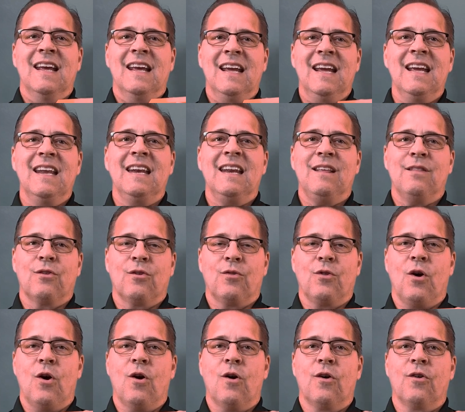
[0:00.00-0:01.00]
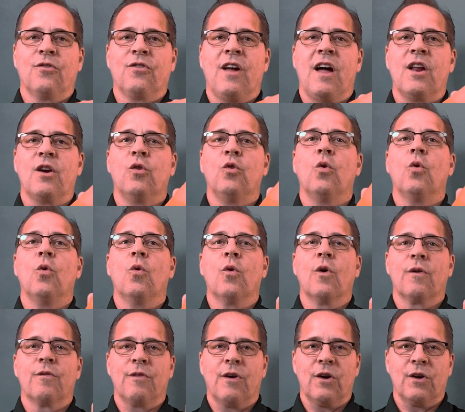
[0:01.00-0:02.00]
in either the horizontal
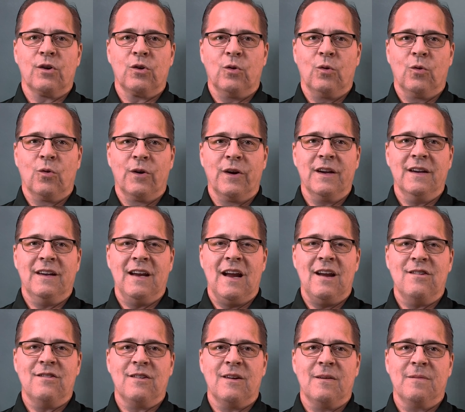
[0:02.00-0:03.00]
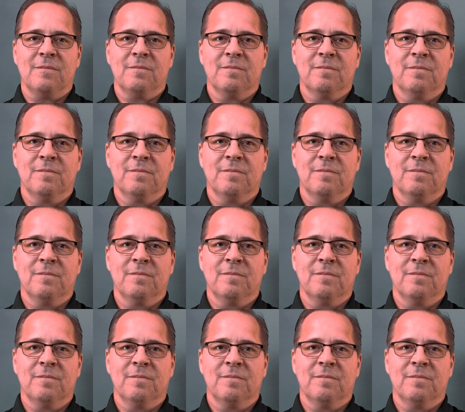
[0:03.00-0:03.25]
or vertical orientation.